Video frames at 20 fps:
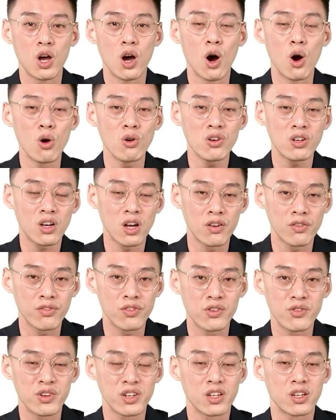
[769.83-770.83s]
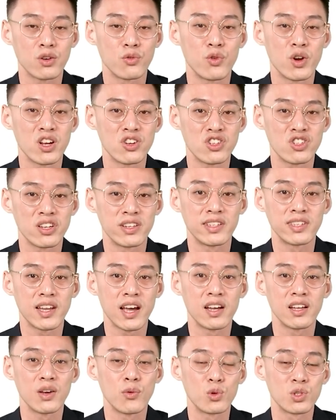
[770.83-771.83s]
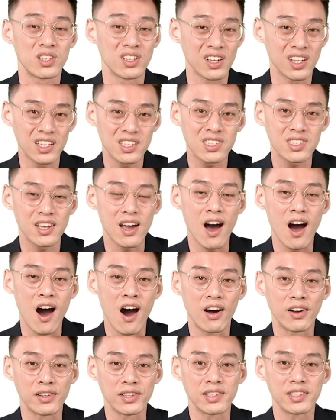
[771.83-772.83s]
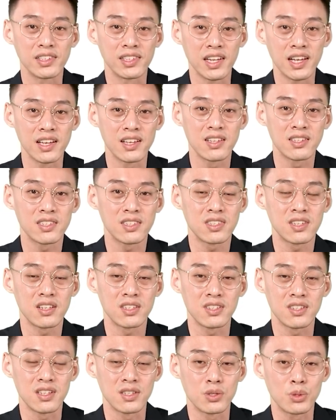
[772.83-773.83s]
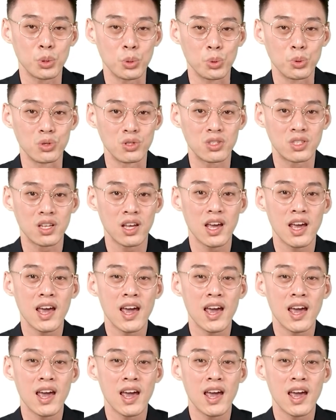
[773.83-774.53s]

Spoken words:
all the configuration that was listed on these testing tools.